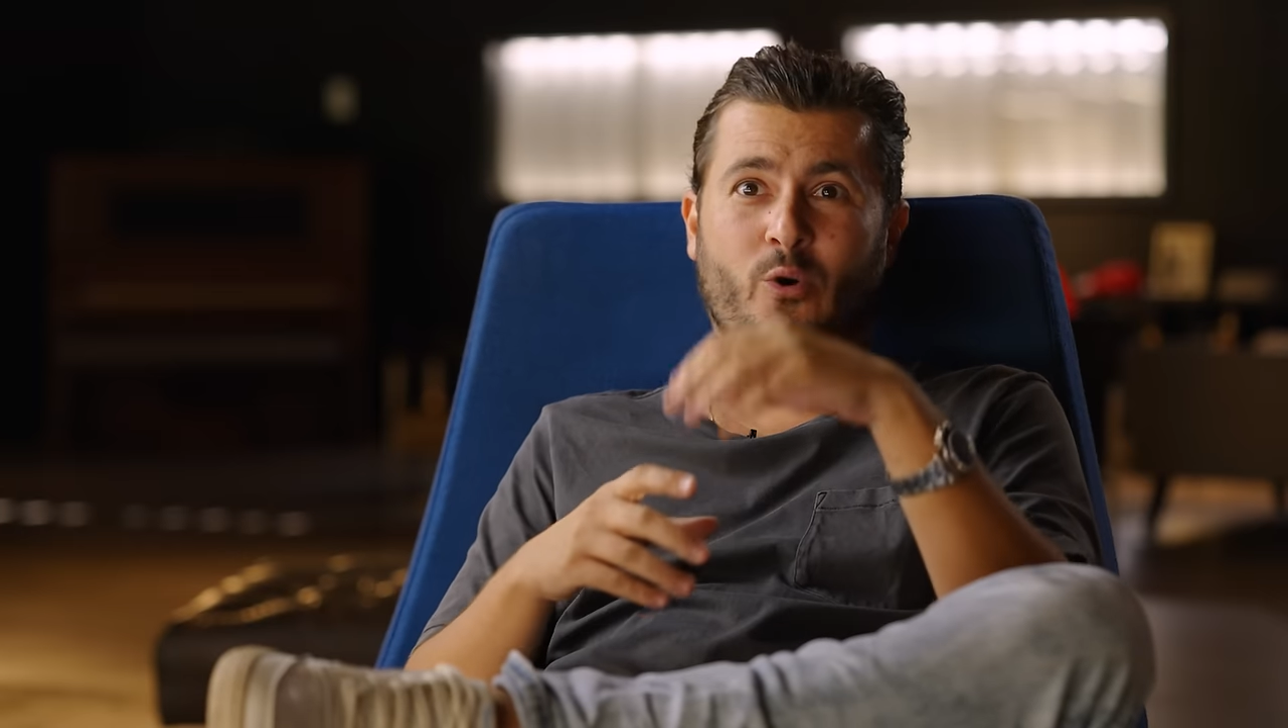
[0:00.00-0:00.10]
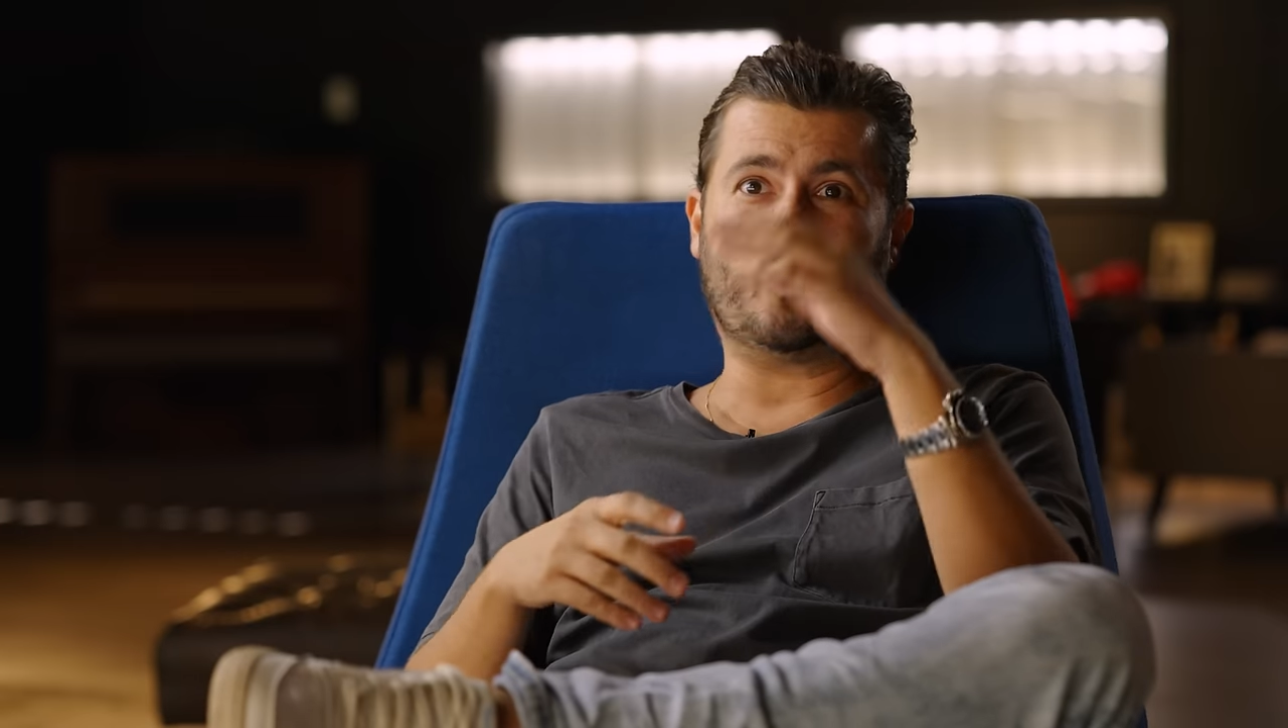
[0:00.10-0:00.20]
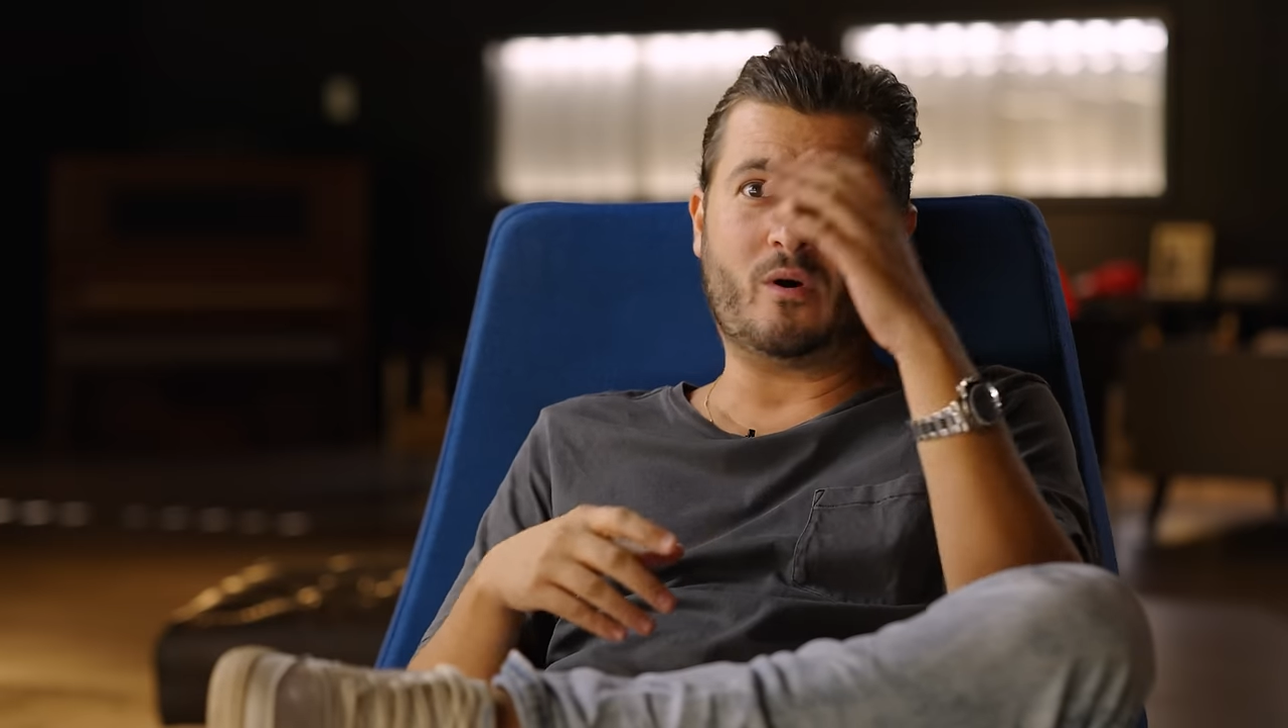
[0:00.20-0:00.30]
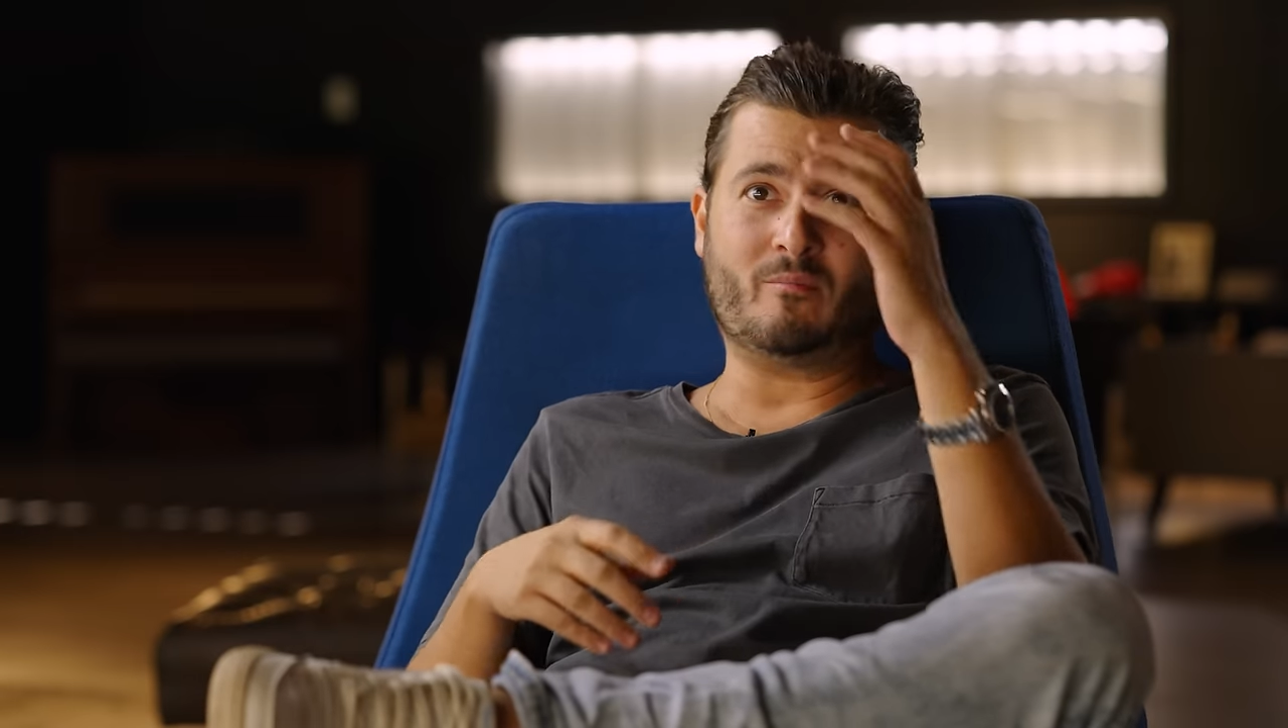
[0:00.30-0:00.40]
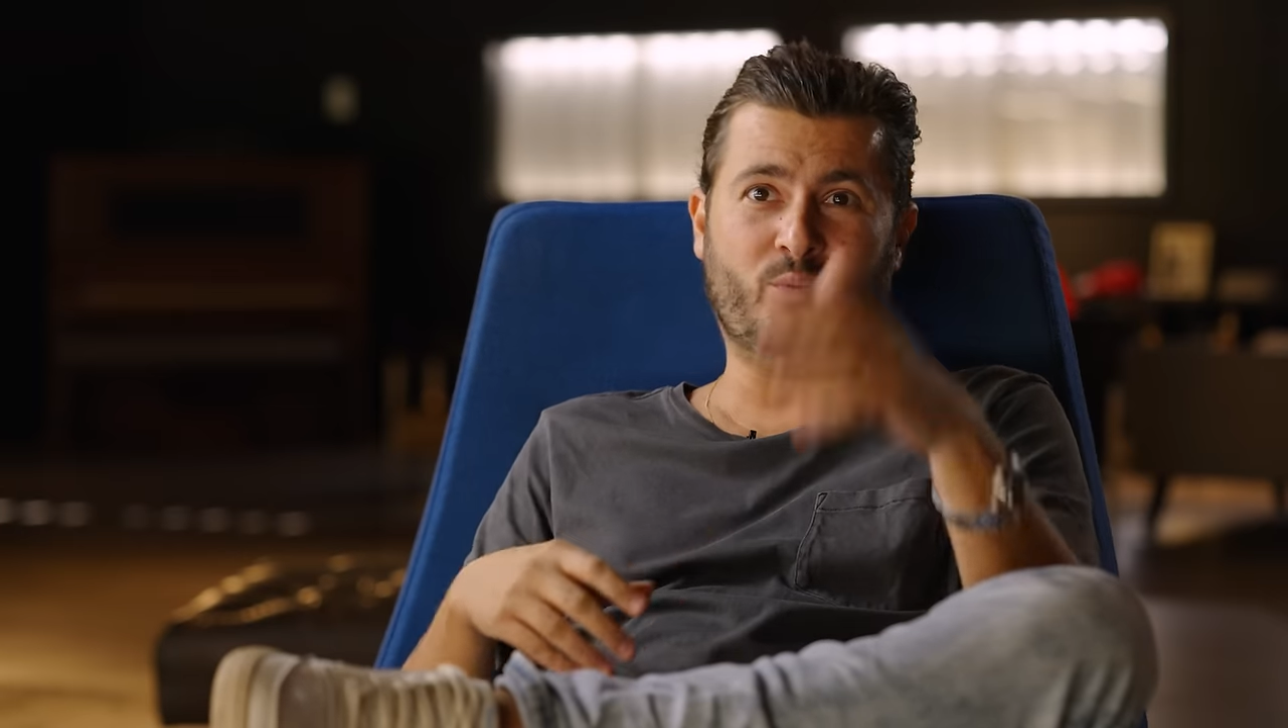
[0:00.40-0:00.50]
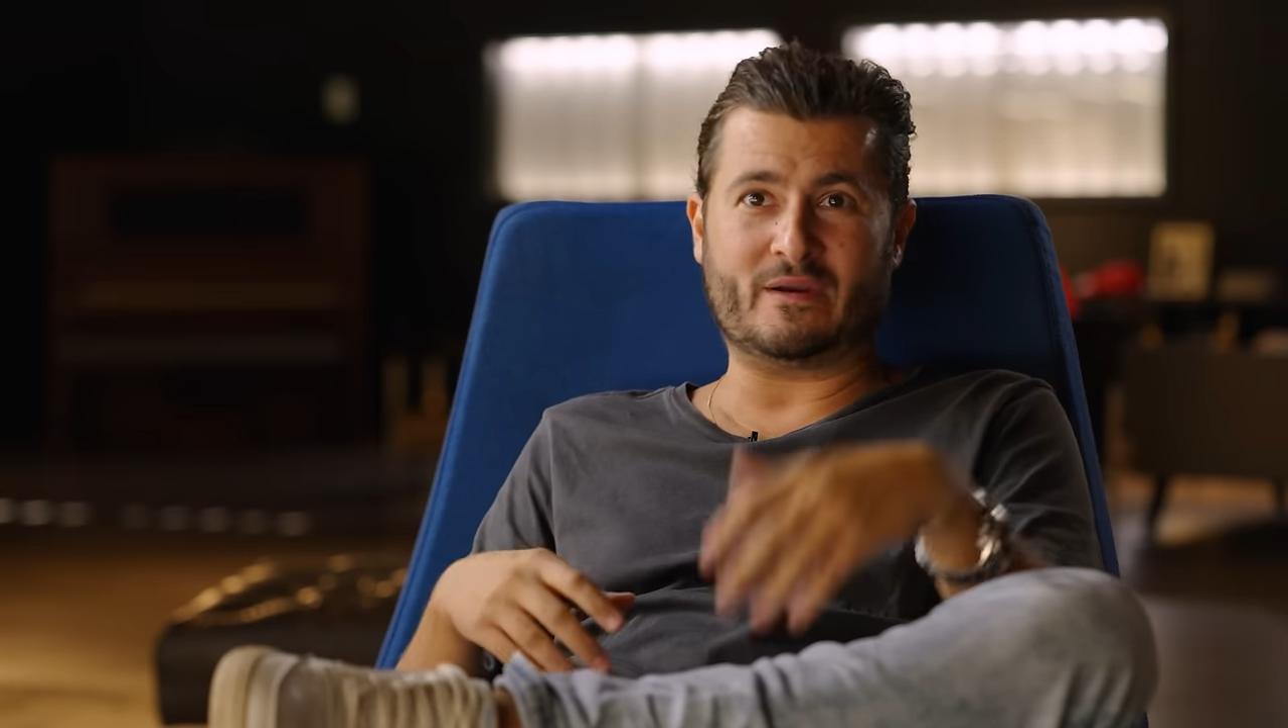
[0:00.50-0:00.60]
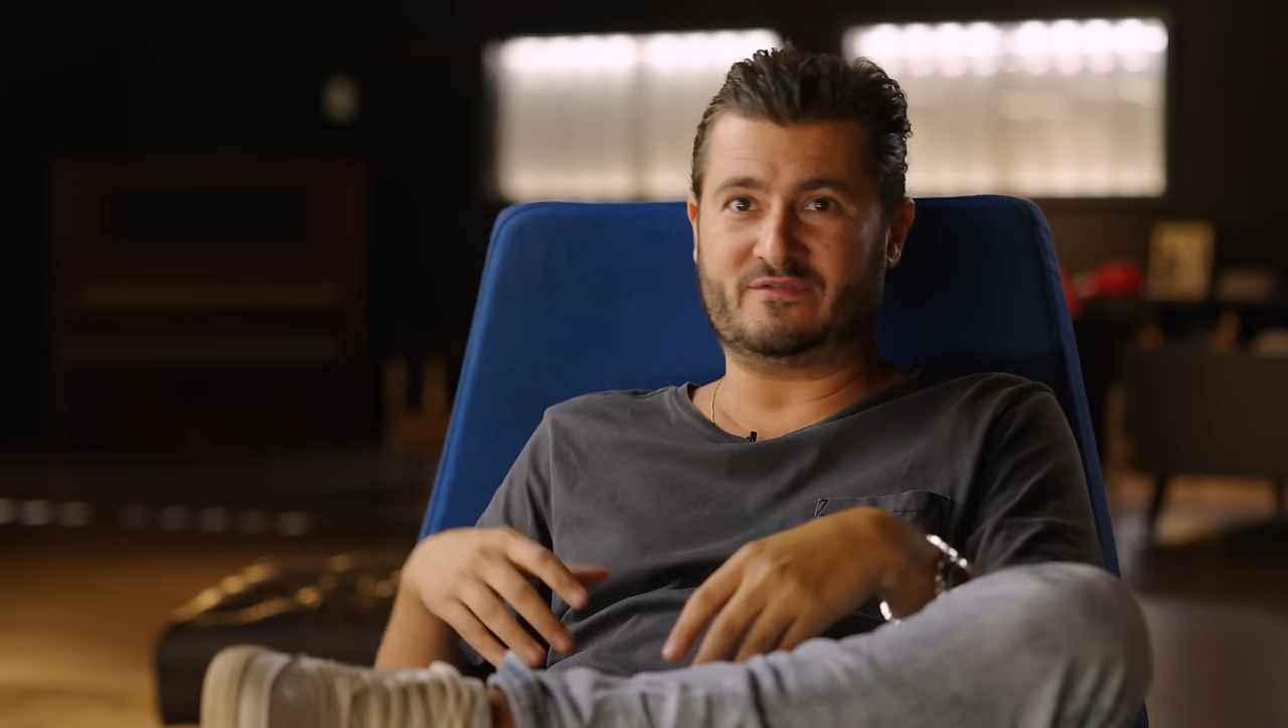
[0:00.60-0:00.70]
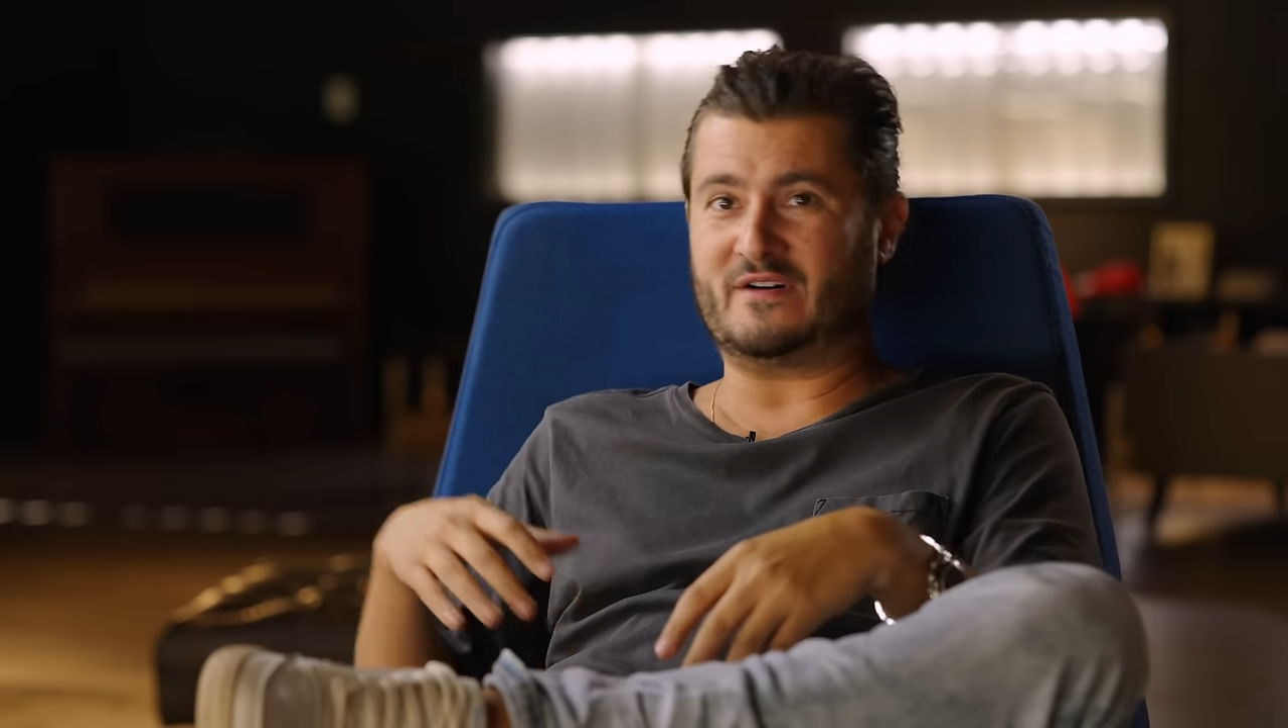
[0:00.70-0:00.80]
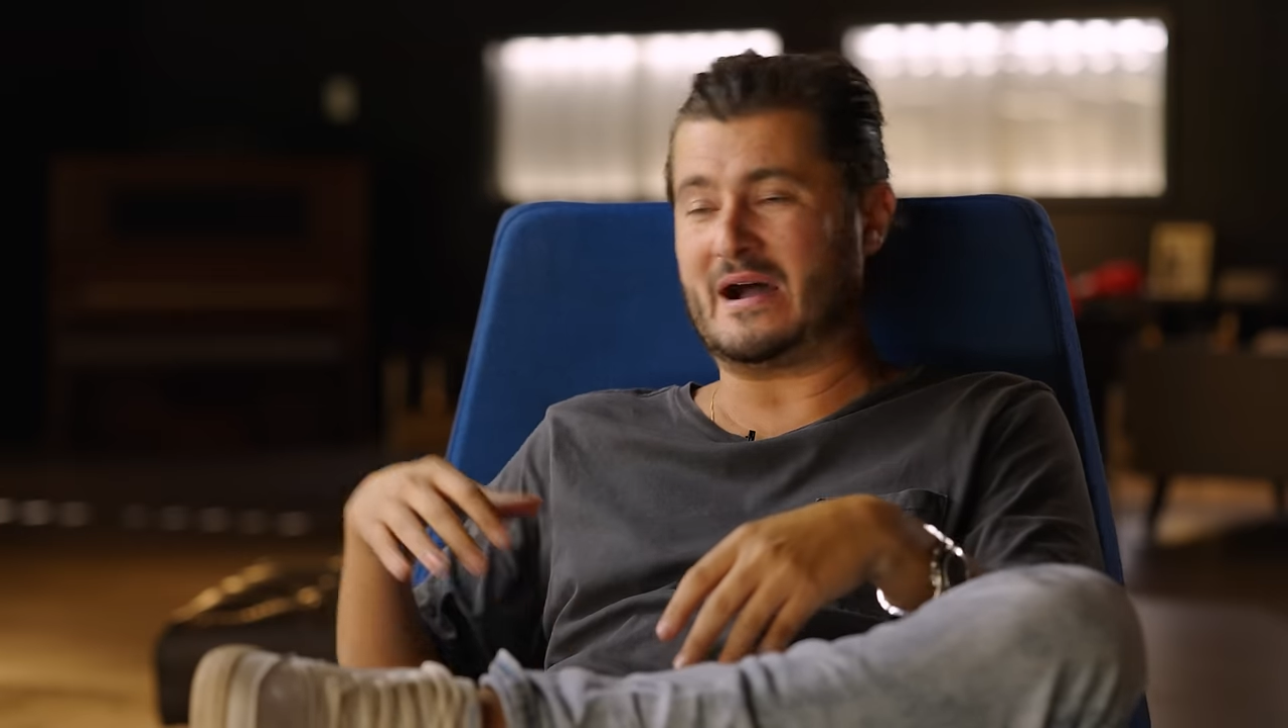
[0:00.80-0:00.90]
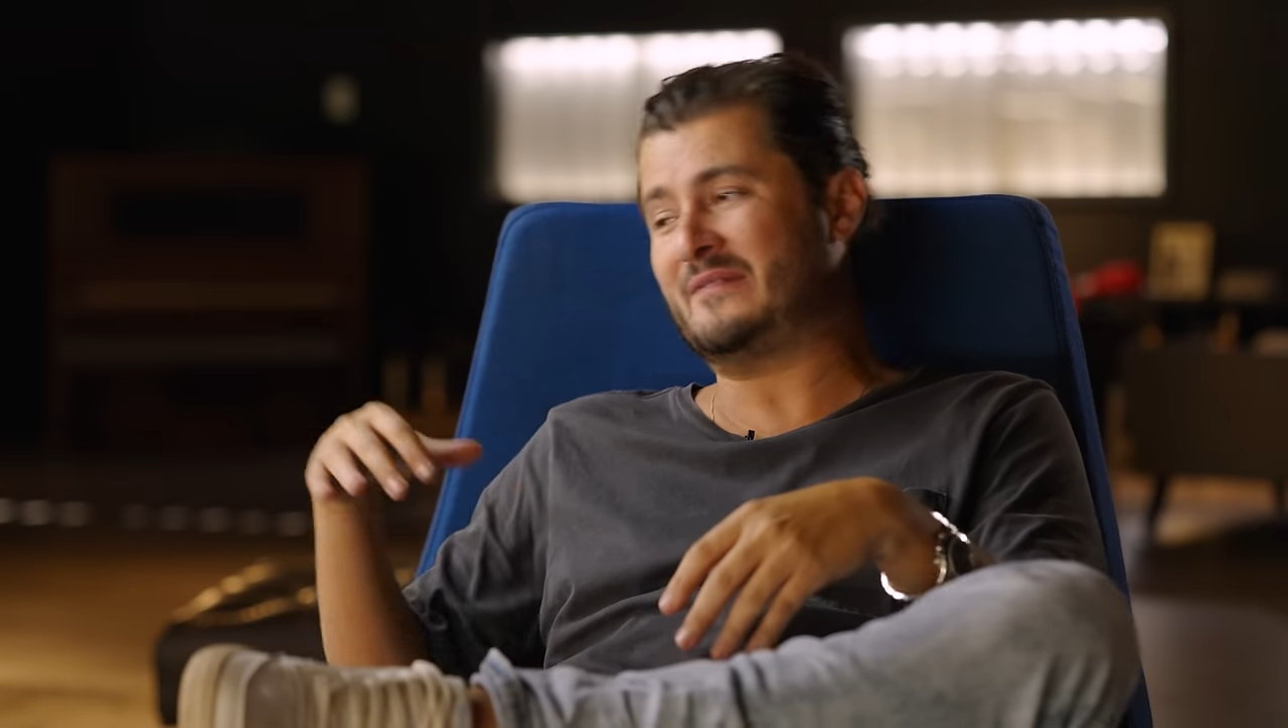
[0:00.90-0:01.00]

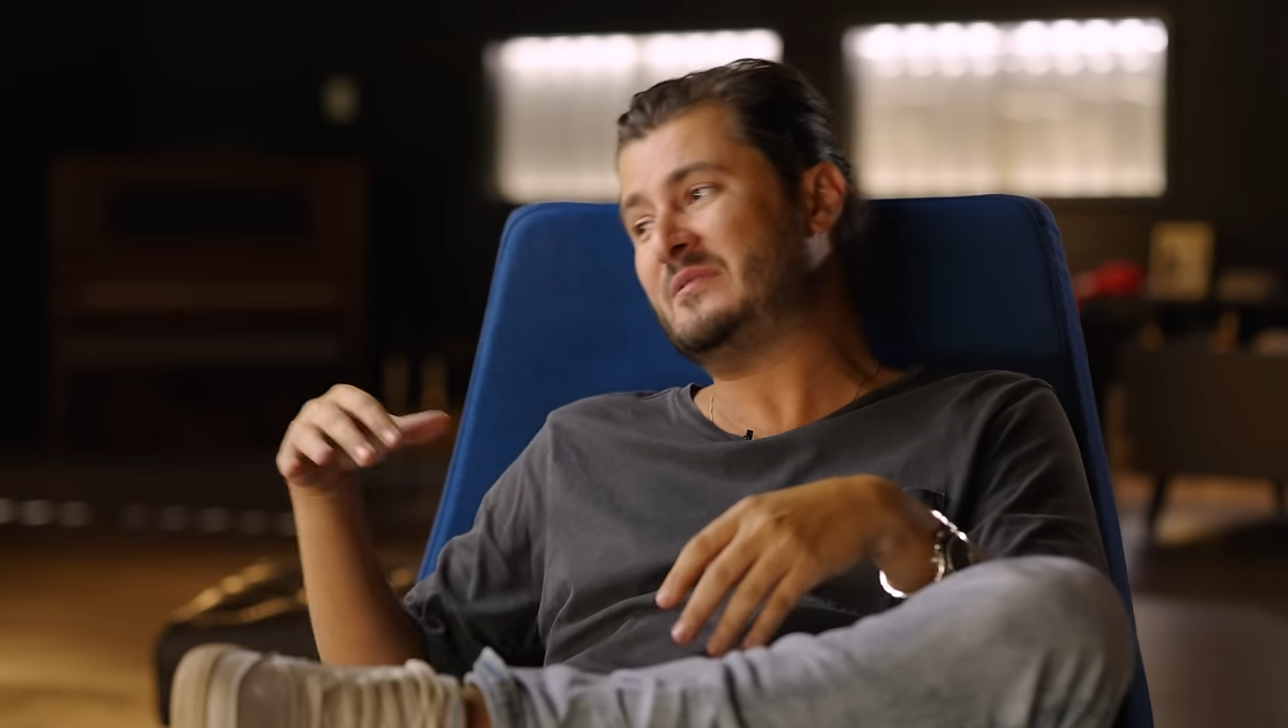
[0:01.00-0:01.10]
1.5,